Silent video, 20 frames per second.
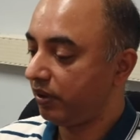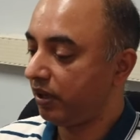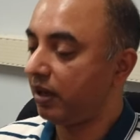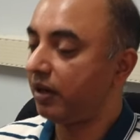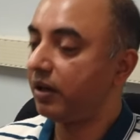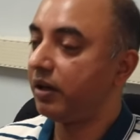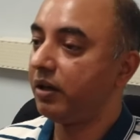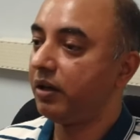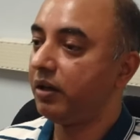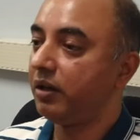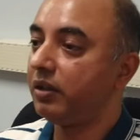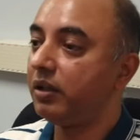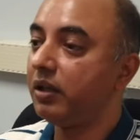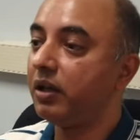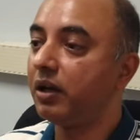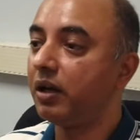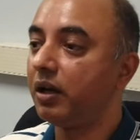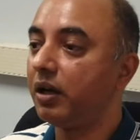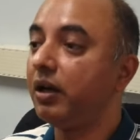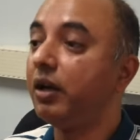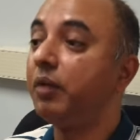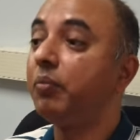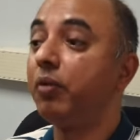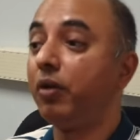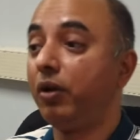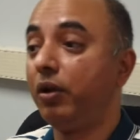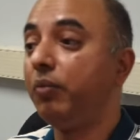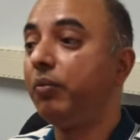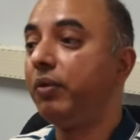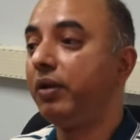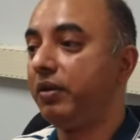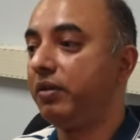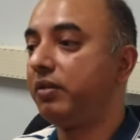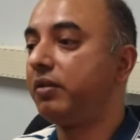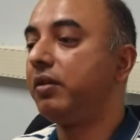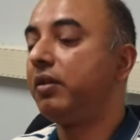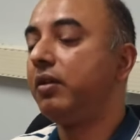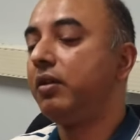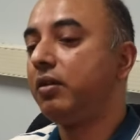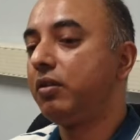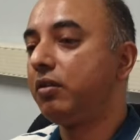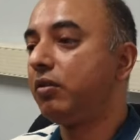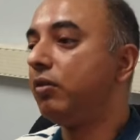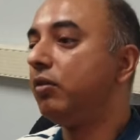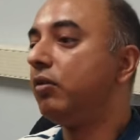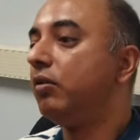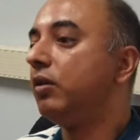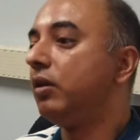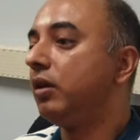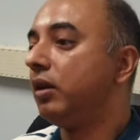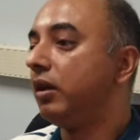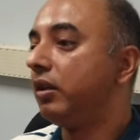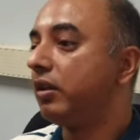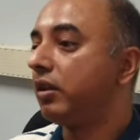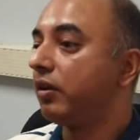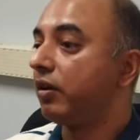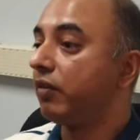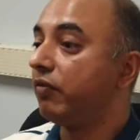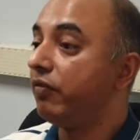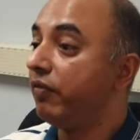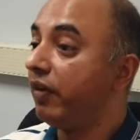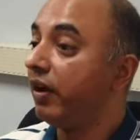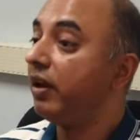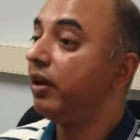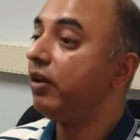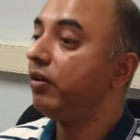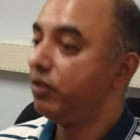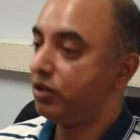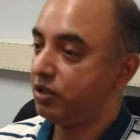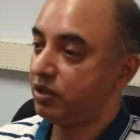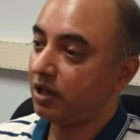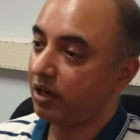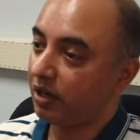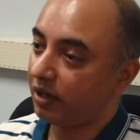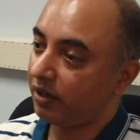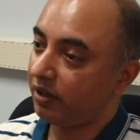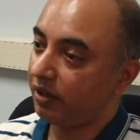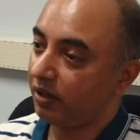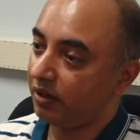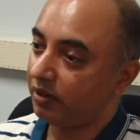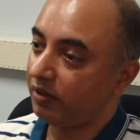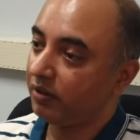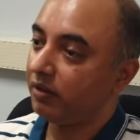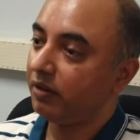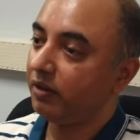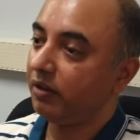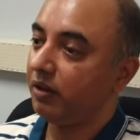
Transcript: targeting the RNA polymerase. So it's a very good target.